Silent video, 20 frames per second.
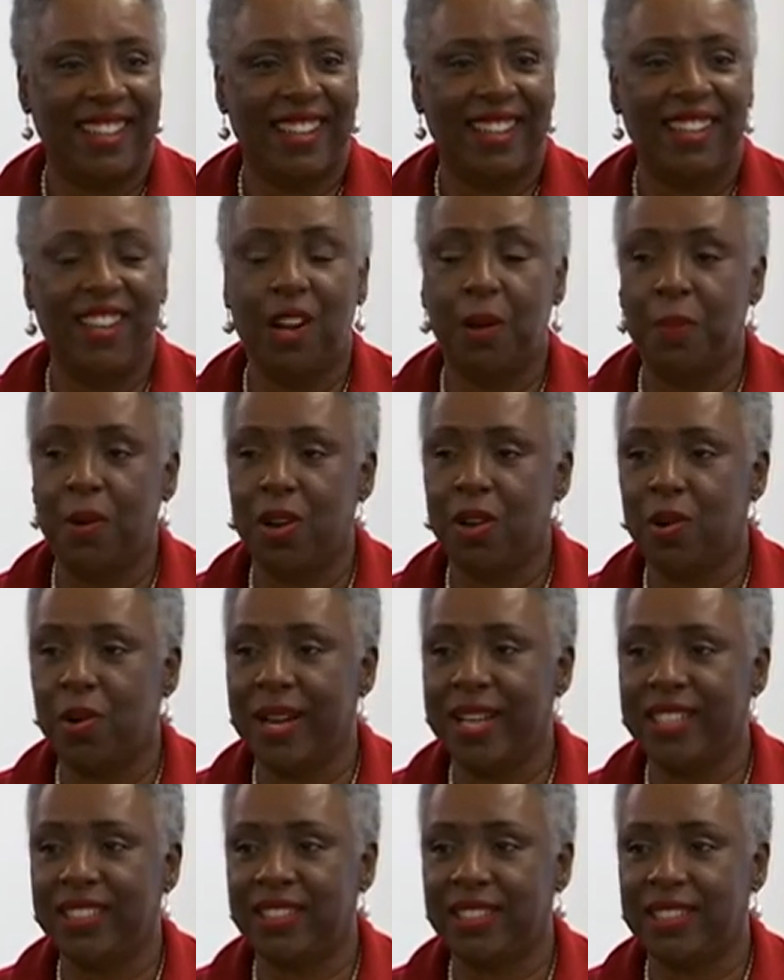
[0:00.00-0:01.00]
No more
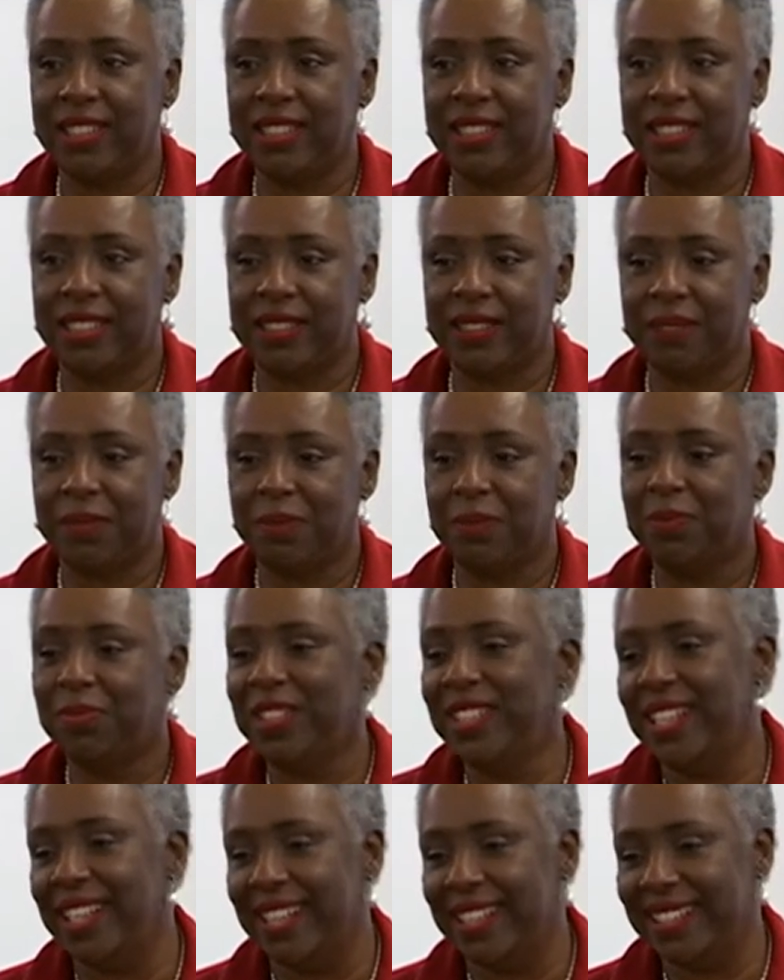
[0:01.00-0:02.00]
questions?
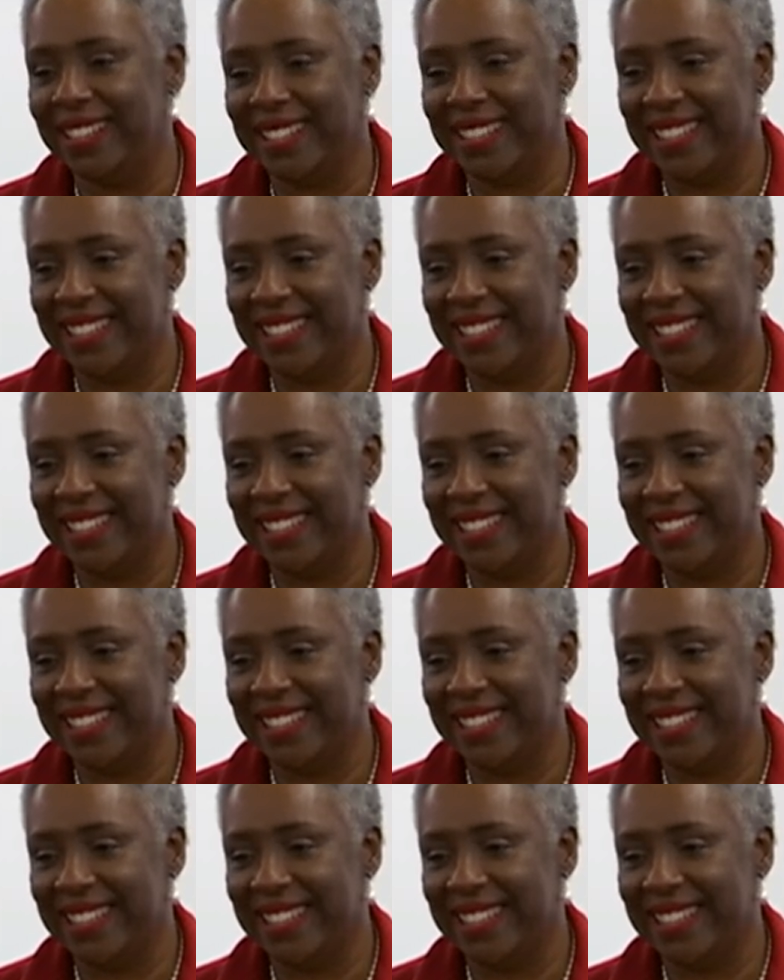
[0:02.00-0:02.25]
Yes.